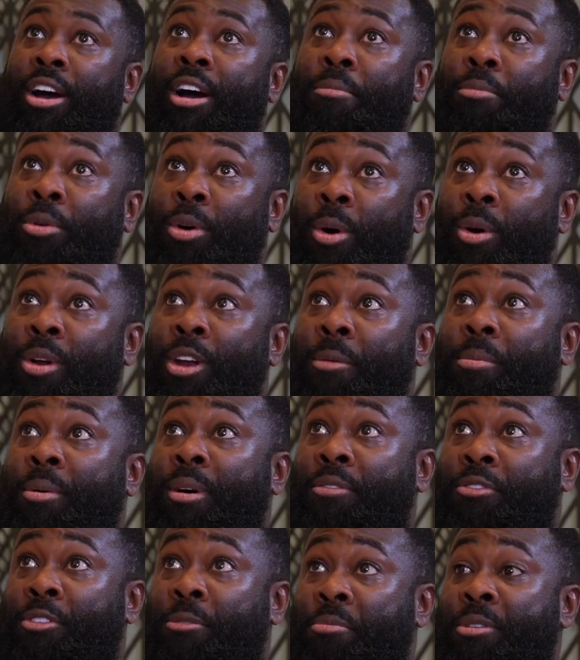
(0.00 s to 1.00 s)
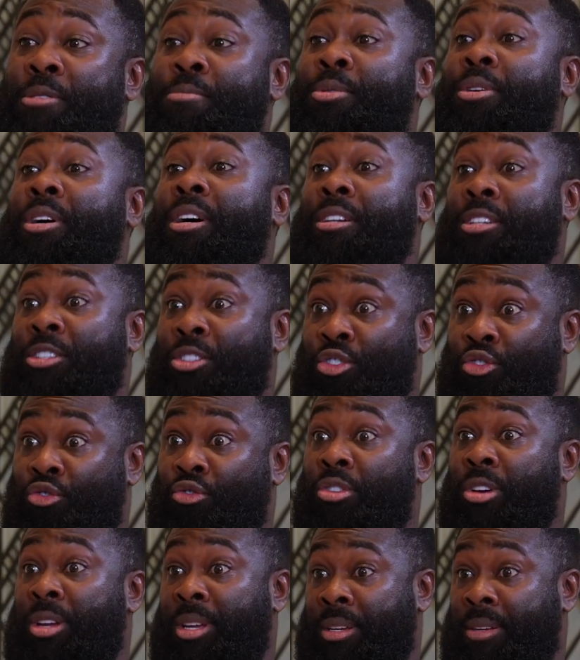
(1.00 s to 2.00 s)
I'm going up after people that are
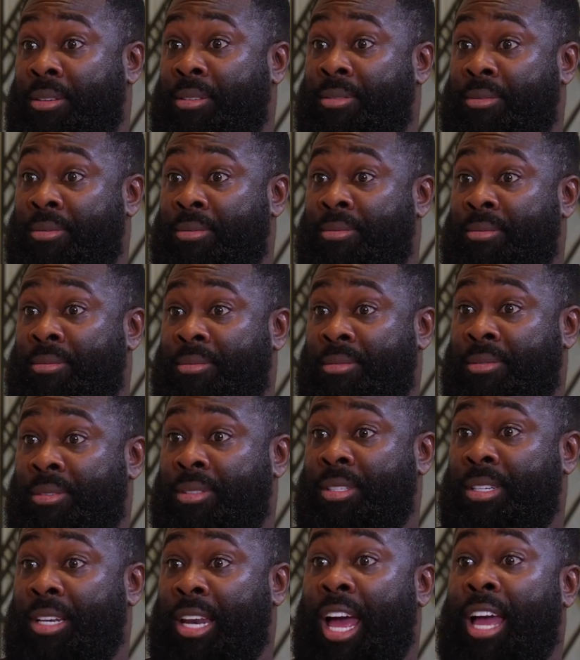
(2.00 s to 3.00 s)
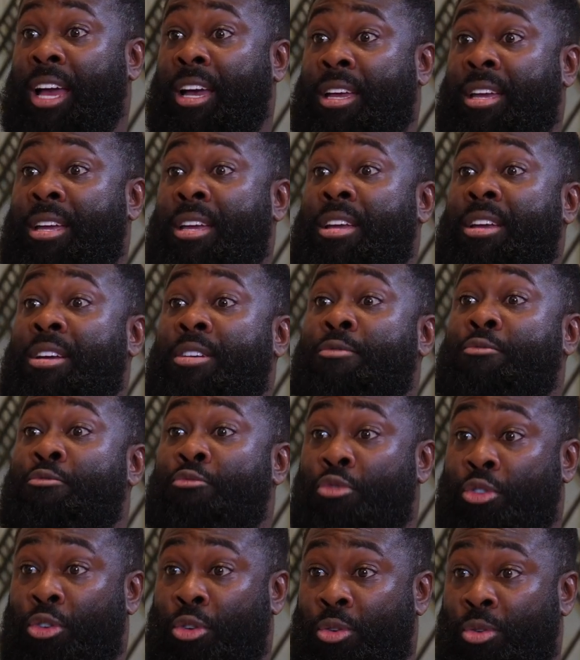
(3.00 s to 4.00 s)
destroying. Like,
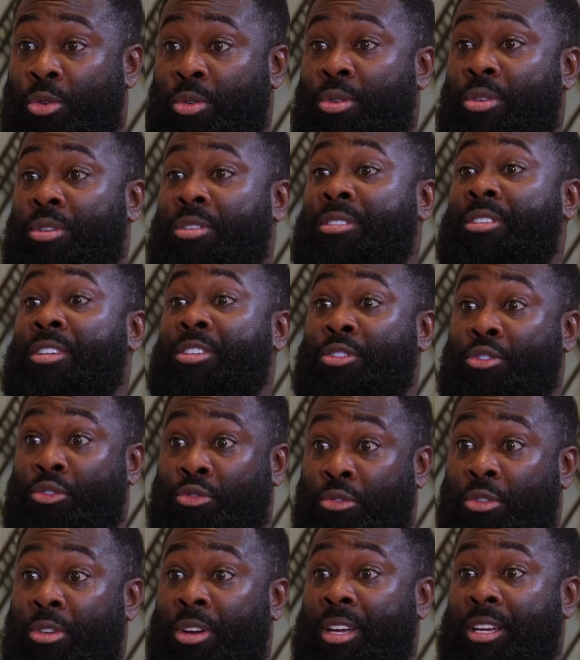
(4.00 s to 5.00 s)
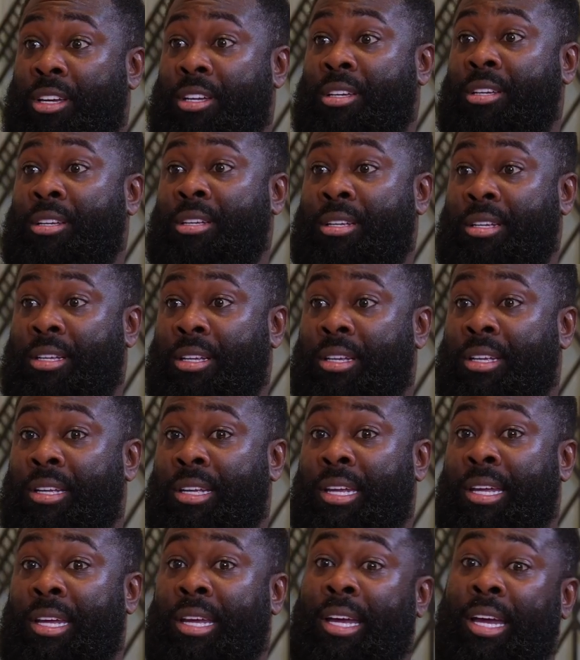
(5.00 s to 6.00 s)
real destroying.
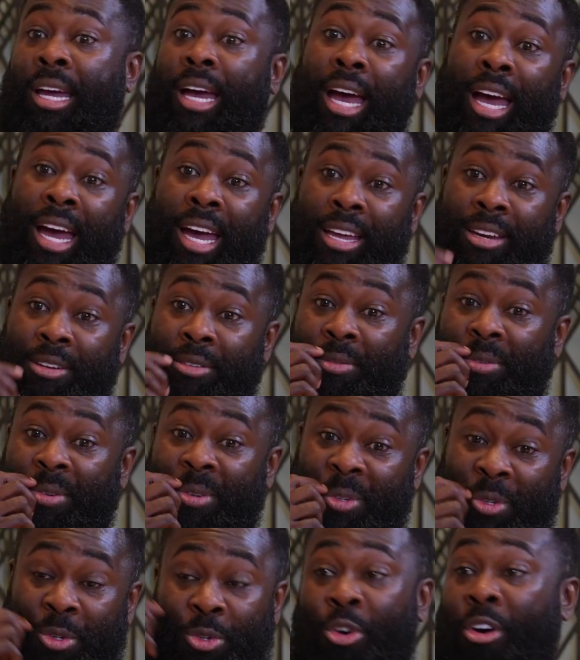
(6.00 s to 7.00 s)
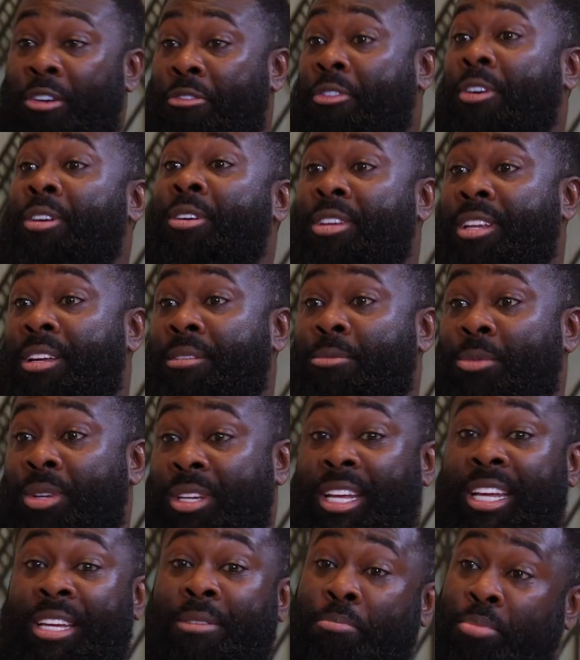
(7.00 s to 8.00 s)
And you got to follow them.
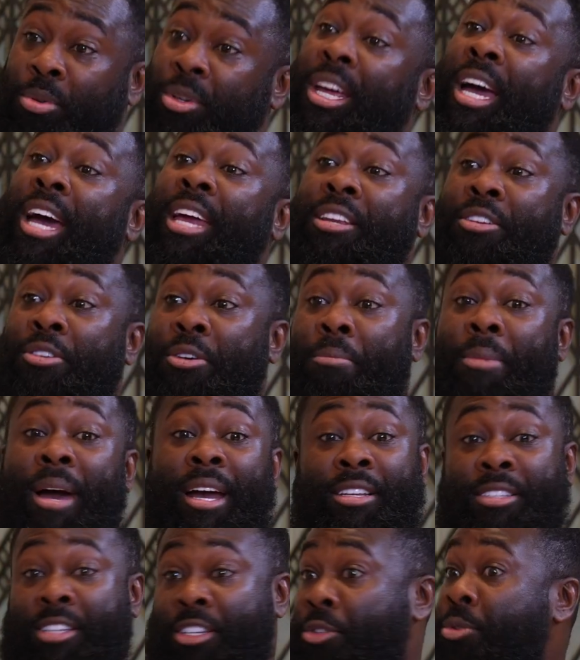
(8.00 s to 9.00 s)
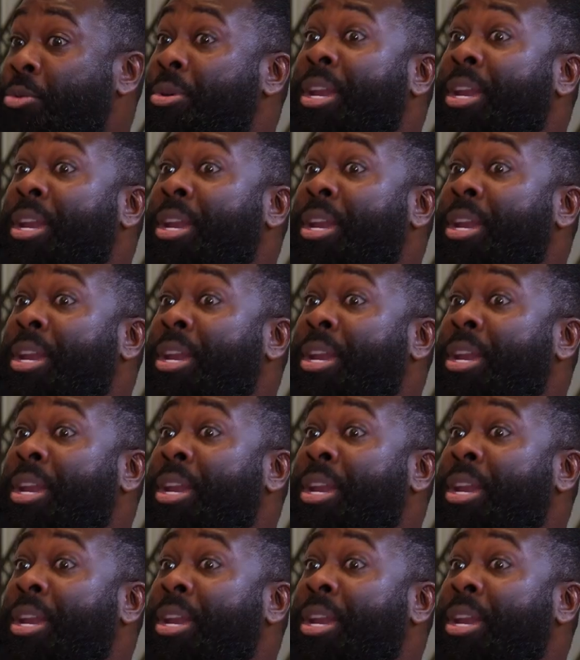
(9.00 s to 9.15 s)
When they put the hand in your mouth and say,